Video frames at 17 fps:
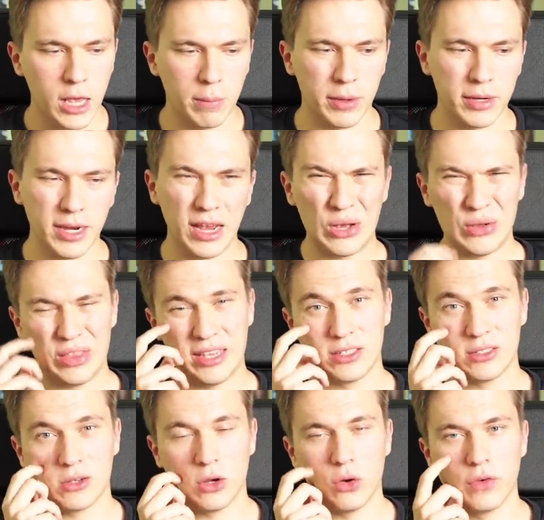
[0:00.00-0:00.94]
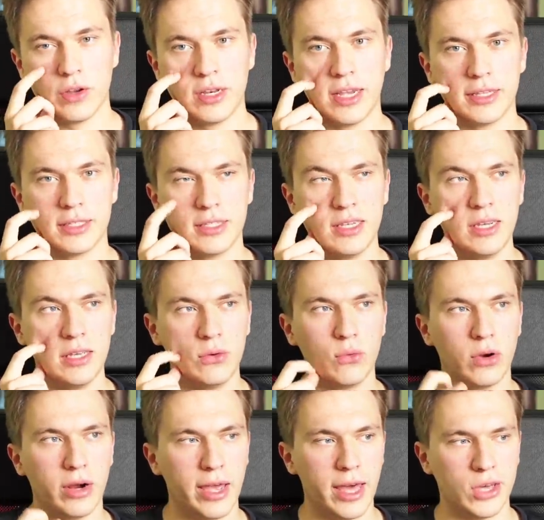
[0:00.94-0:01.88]
But now, thanks to COVID-19,
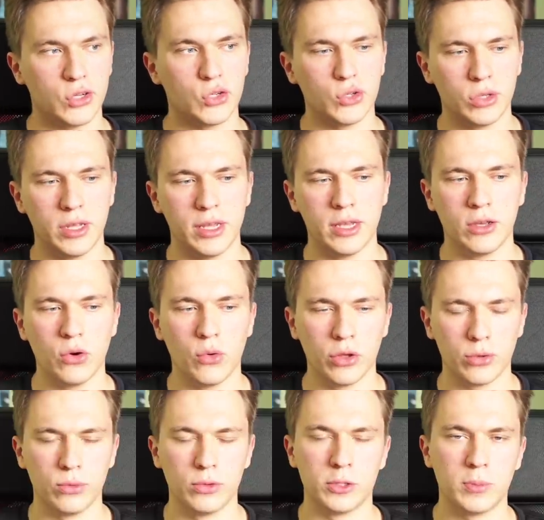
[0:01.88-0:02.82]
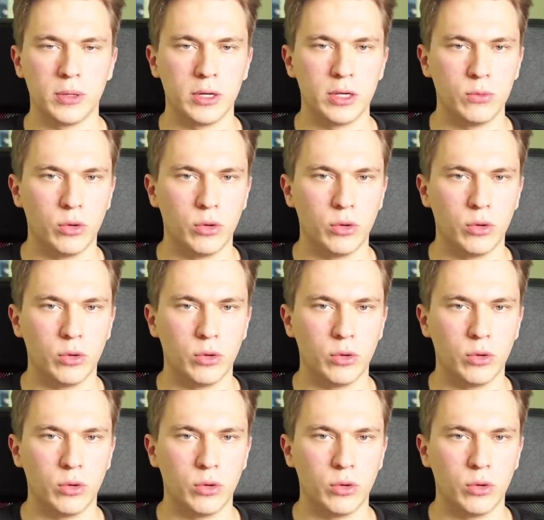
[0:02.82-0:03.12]
we're actually going through this period